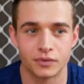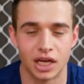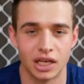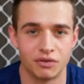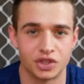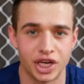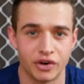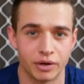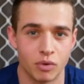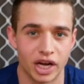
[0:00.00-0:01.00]
love
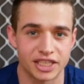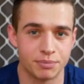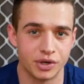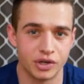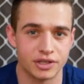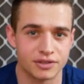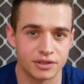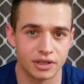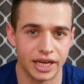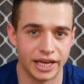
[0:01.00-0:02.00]
sharing my
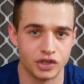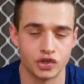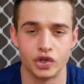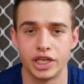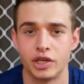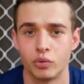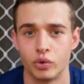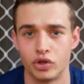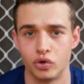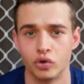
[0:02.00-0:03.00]
experience and journey
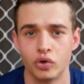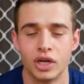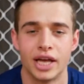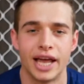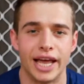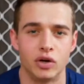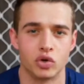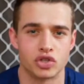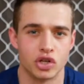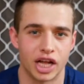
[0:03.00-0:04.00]
with you, and
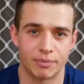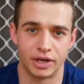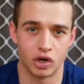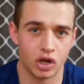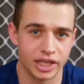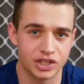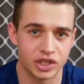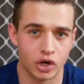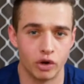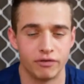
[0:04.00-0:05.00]
also like my knowledge.
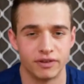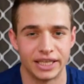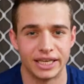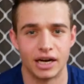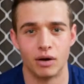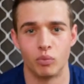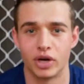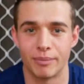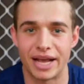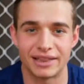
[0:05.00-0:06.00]
And hopefully,
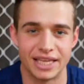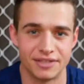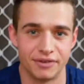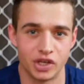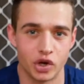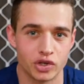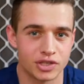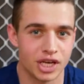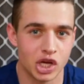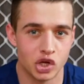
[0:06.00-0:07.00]
when I make these
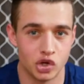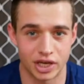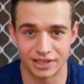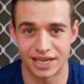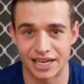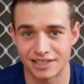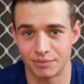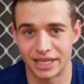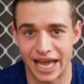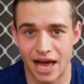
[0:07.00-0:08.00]
videos, you can take
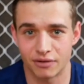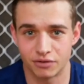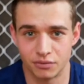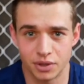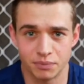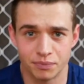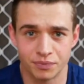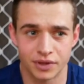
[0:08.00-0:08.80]
something out from them.